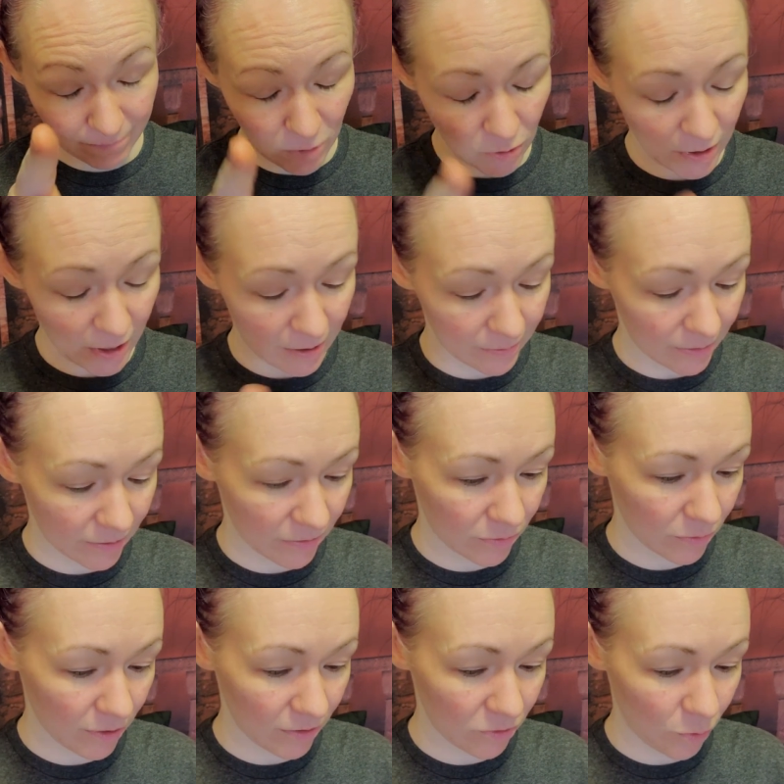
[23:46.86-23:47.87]
Okay, let's
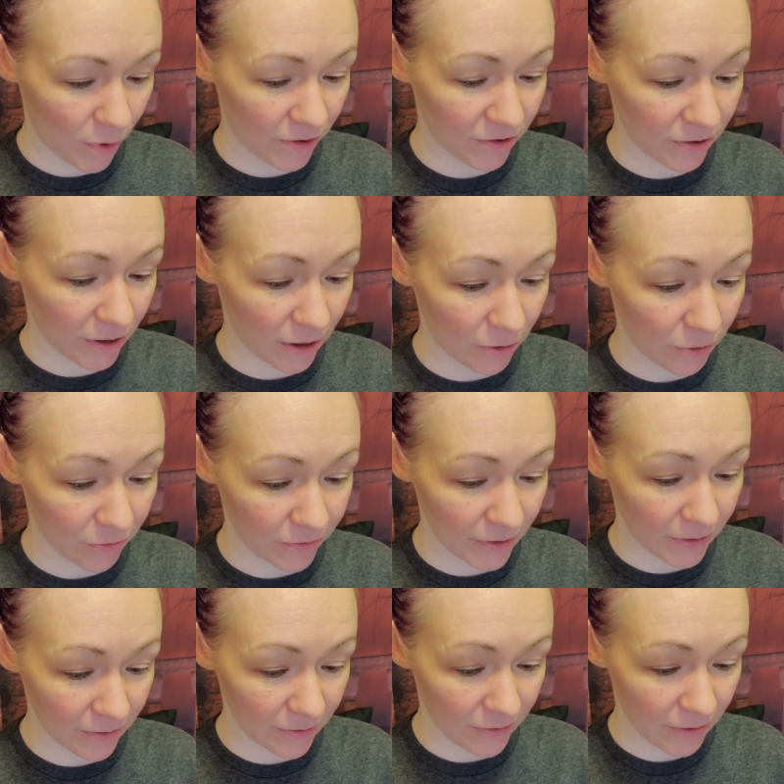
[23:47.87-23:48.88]
let's watch the giggle
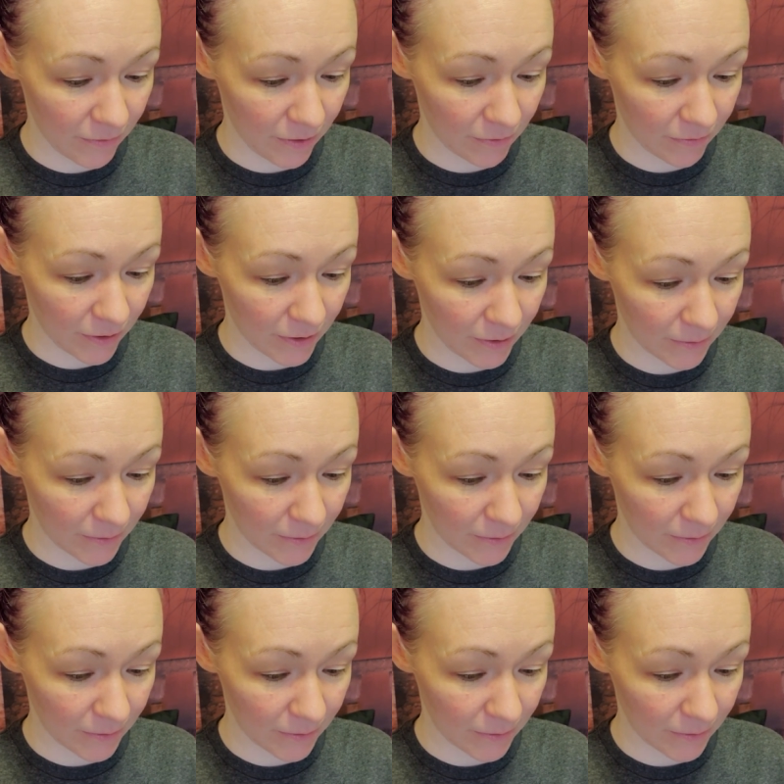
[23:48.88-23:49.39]
fit. Let's see if I can find